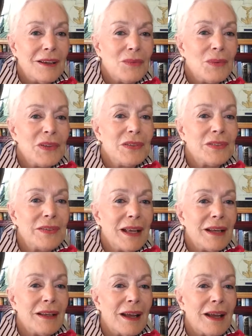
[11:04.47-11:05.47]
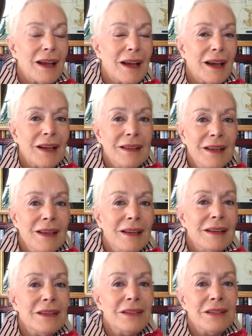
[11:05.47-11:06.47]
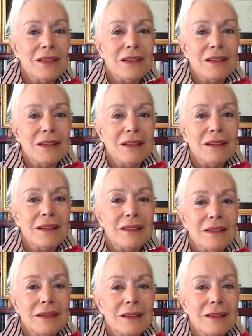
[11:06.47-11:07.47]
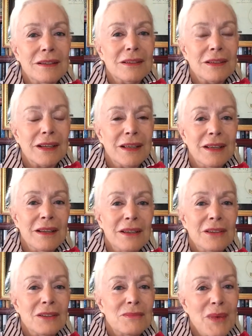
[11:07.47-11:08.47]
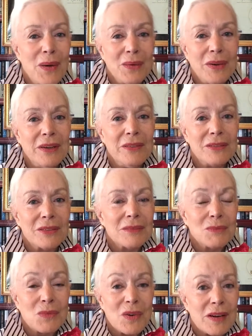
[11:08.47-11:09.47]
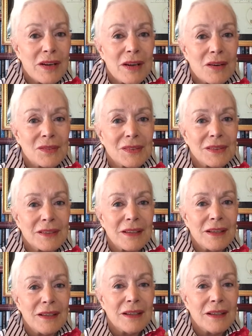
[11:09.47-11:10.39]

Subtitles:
was that I needed to look into motives more carefully,